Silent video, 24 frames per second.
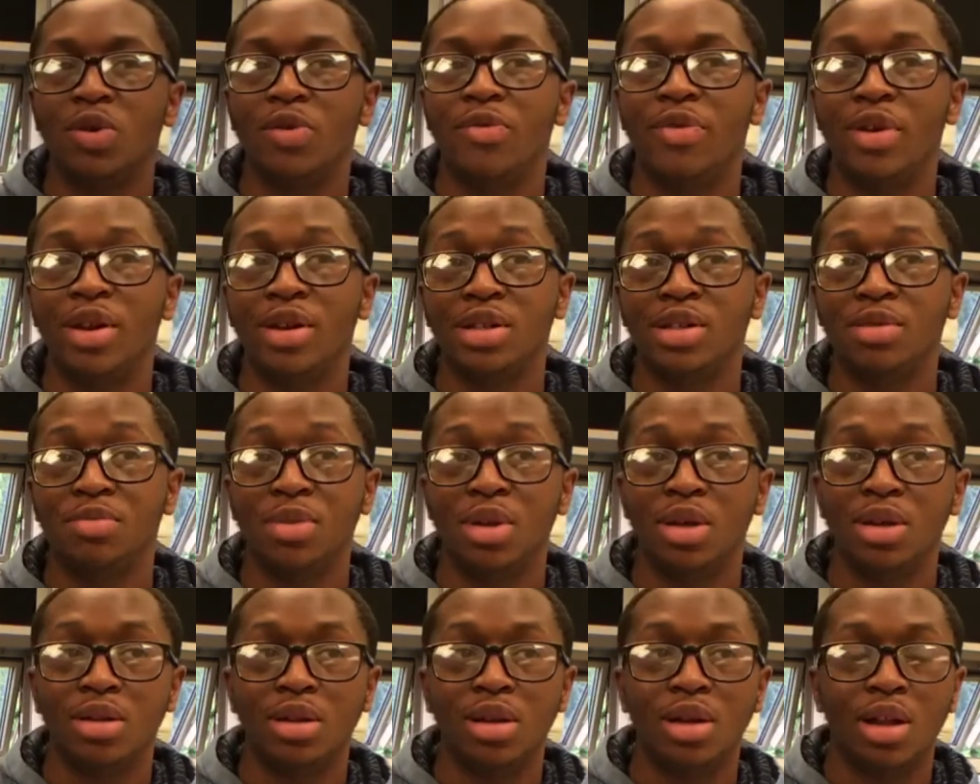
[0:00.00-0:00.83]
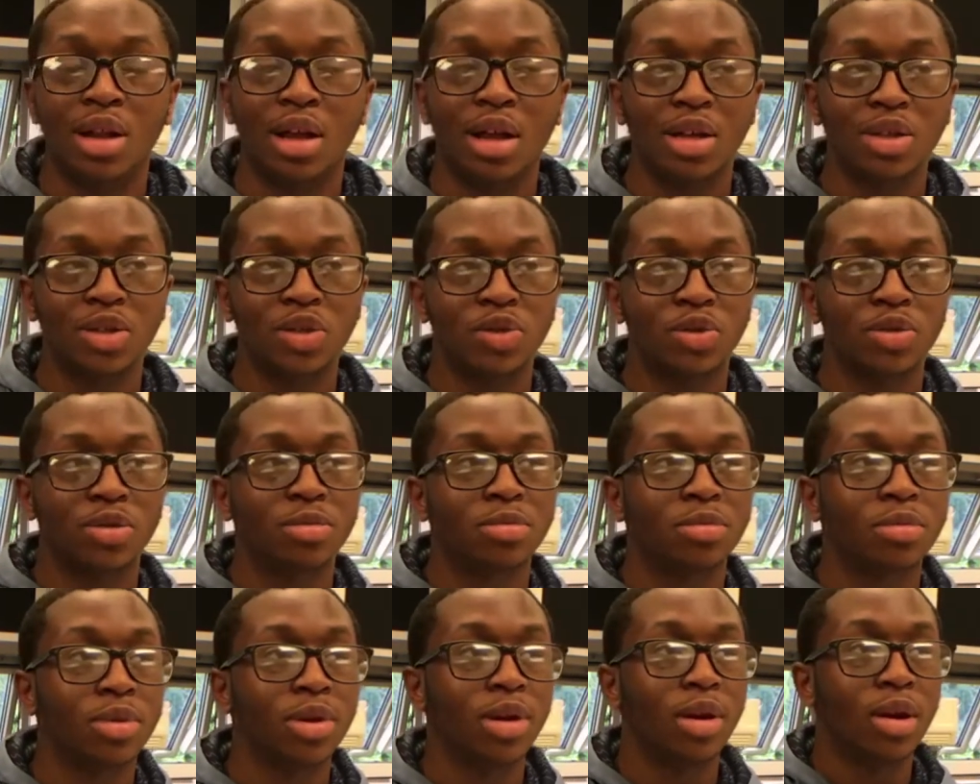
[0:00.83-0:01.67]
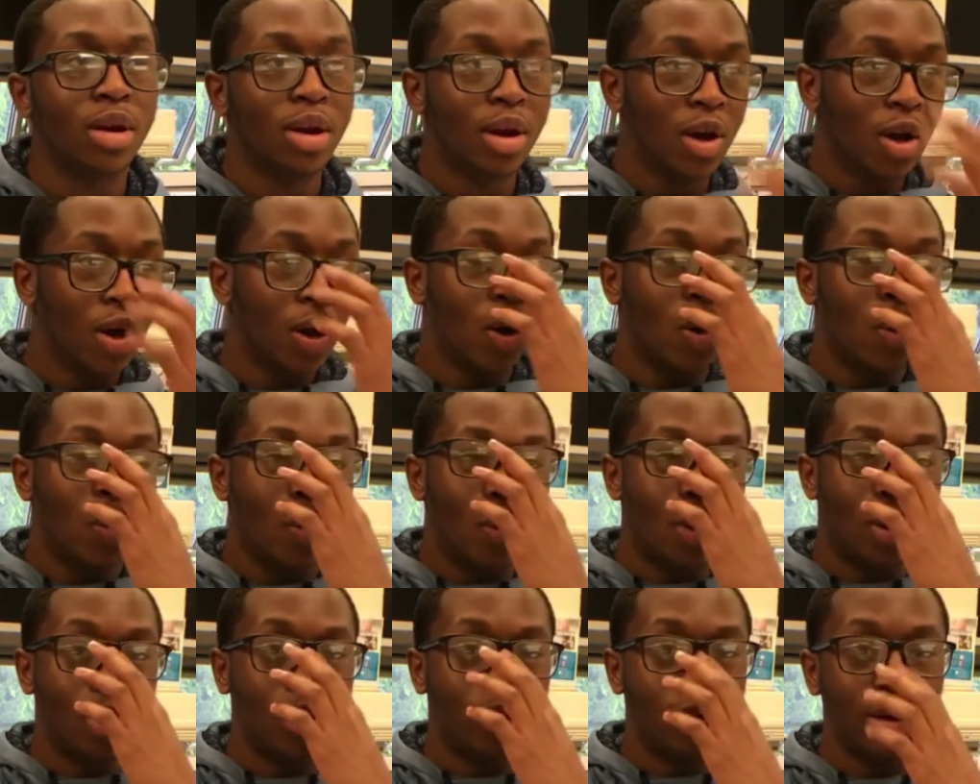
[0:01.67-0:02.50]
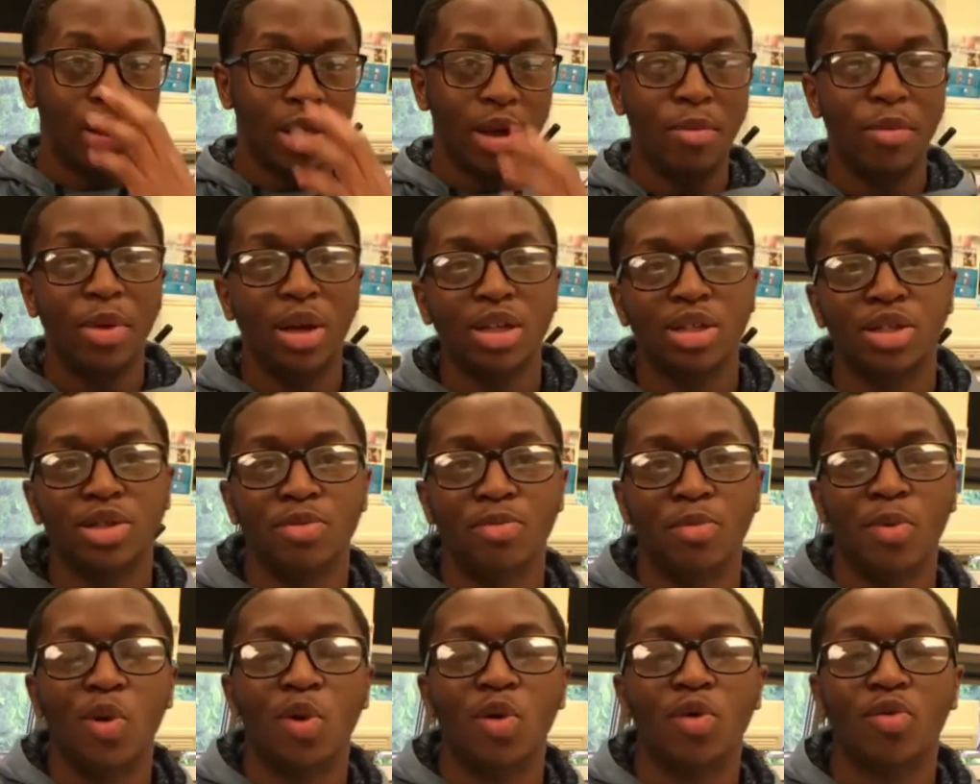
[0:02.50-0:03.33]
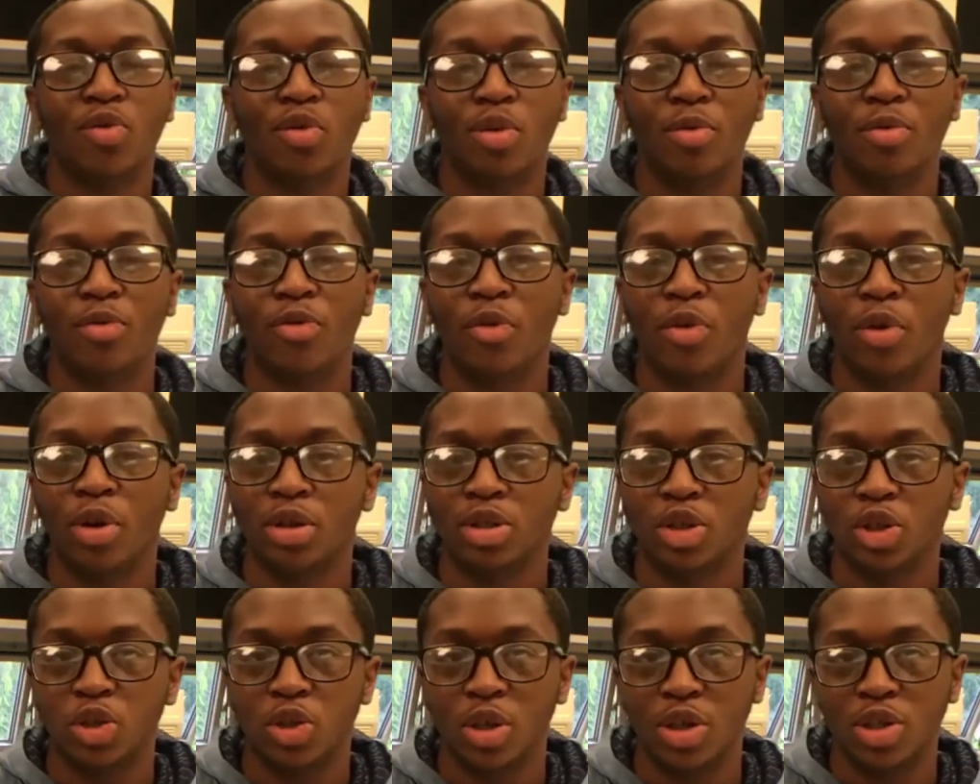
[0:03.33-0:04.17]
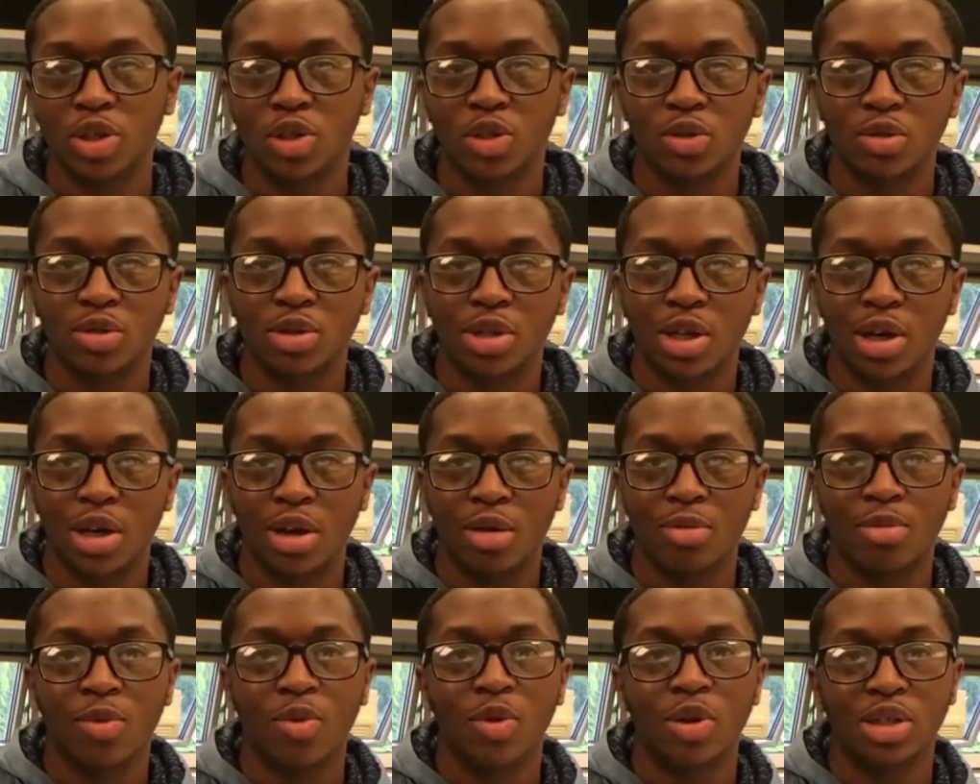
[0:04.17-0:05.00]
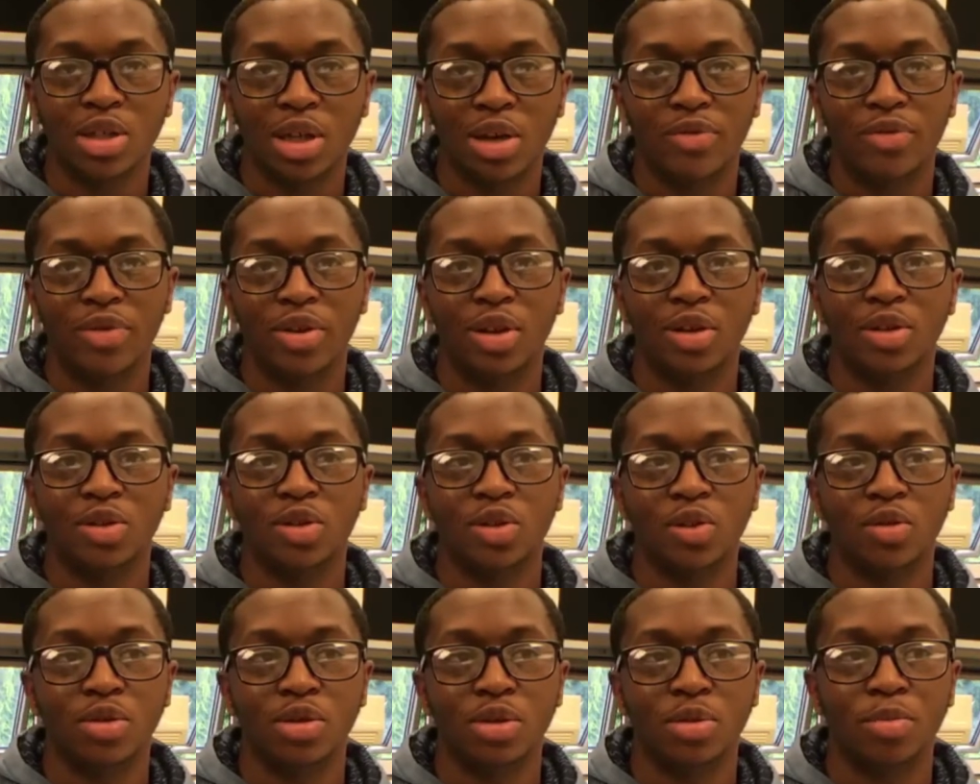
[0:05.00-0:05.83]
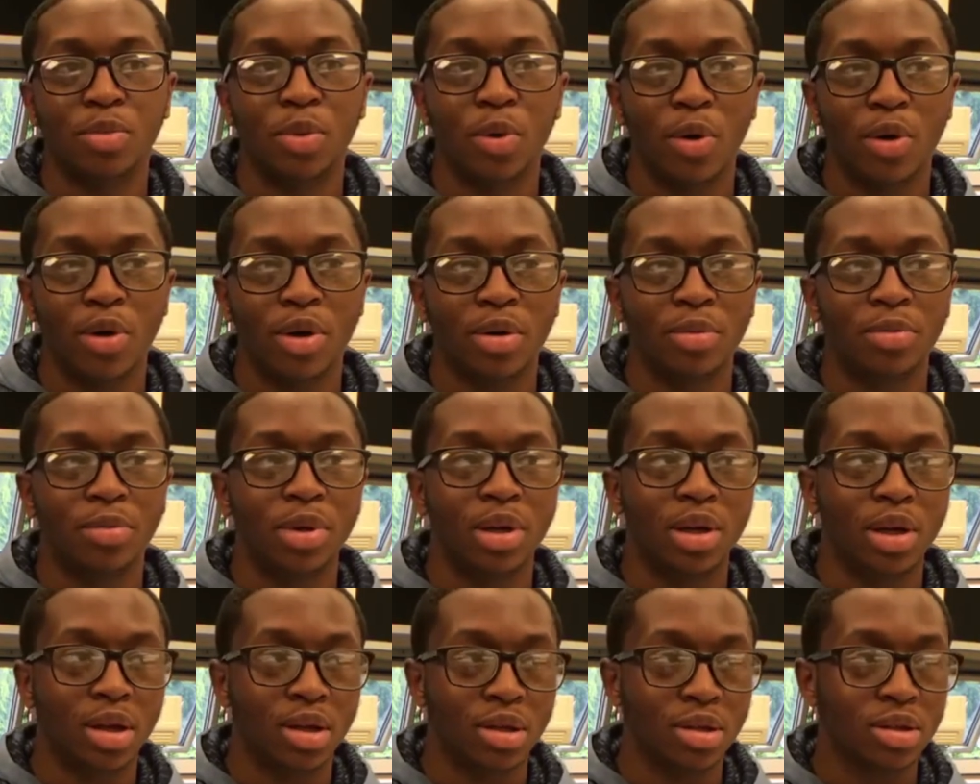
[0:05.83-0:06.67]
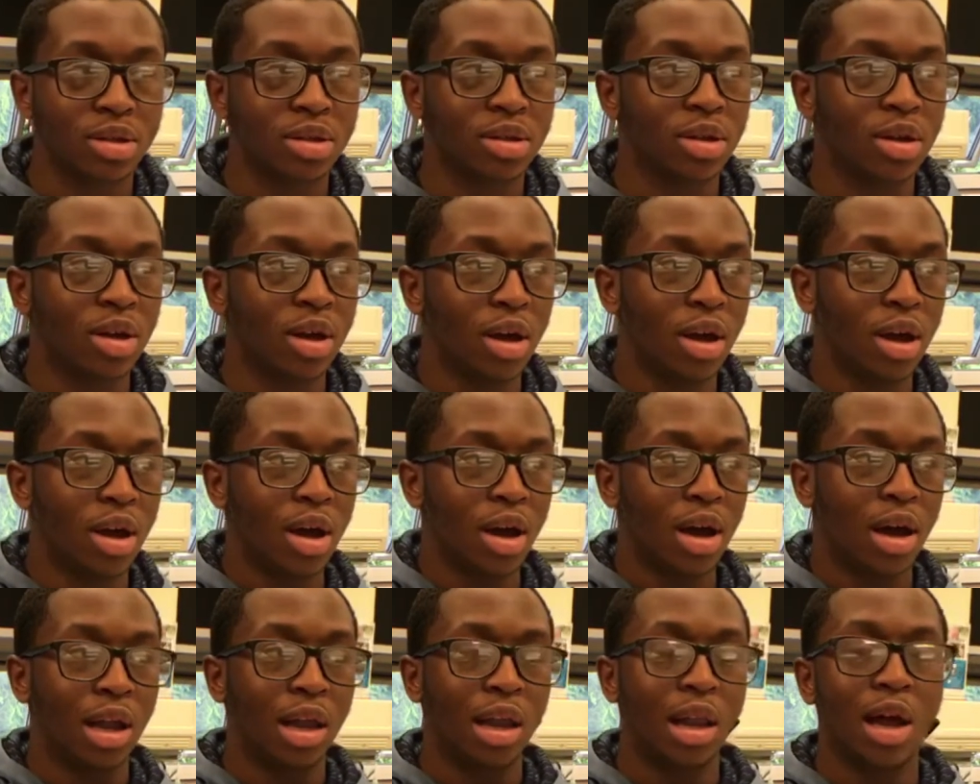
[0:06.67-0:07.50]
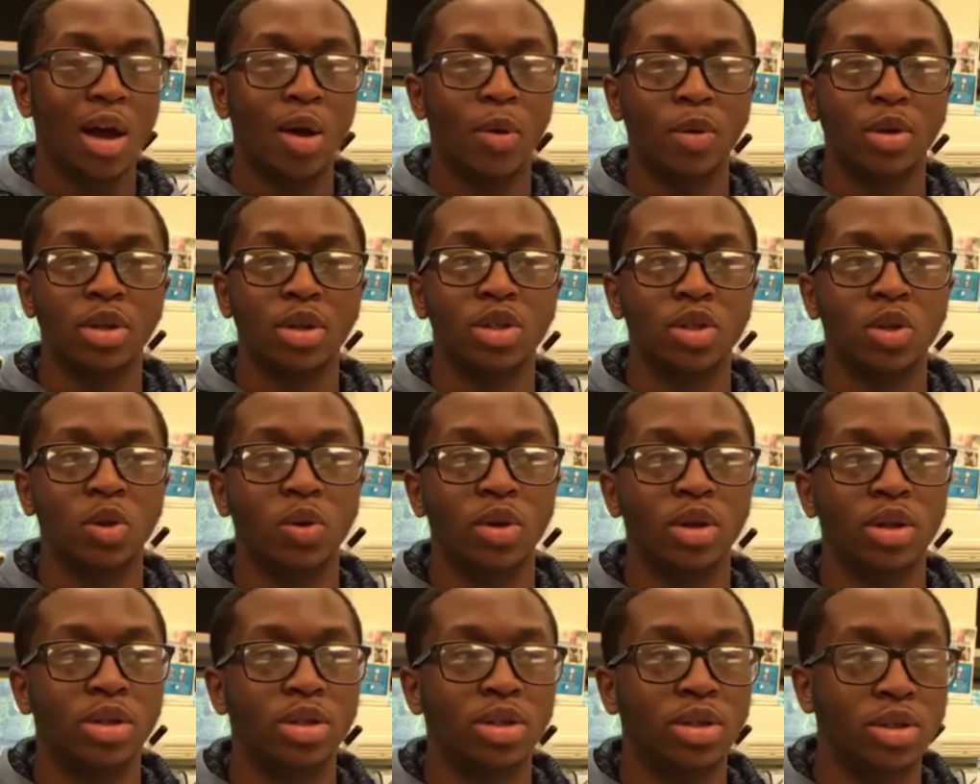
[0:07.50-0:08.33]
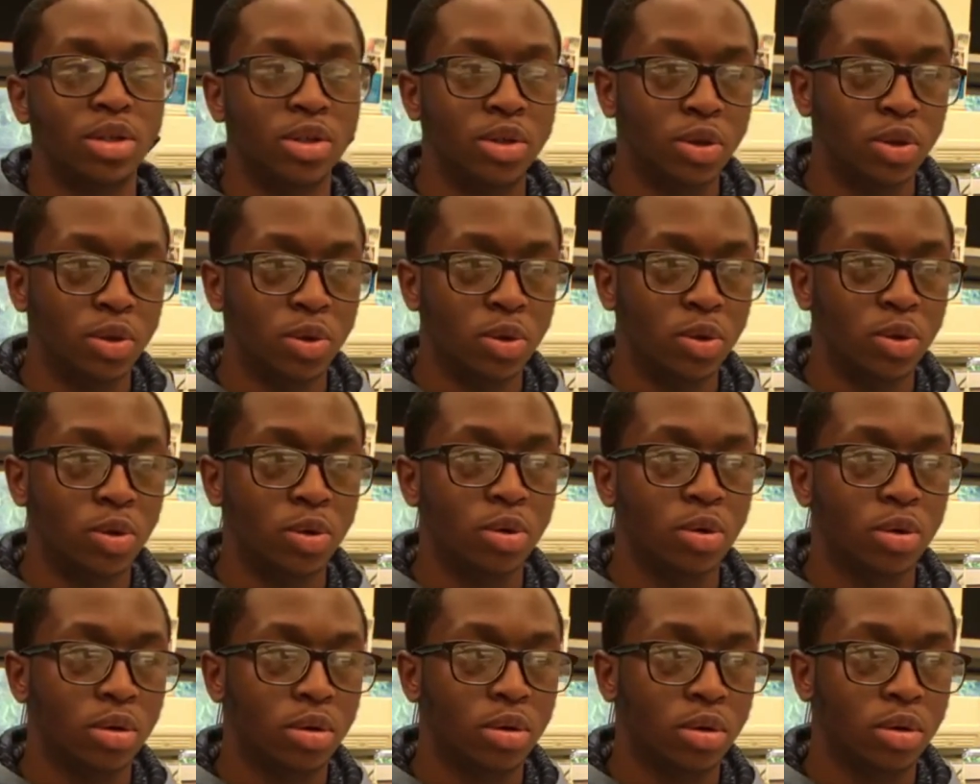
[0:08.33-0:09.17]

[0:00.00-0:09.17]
affects me in the classroom? Well, it makes more room for instructional time, which I feel as though is important because allowing a student to do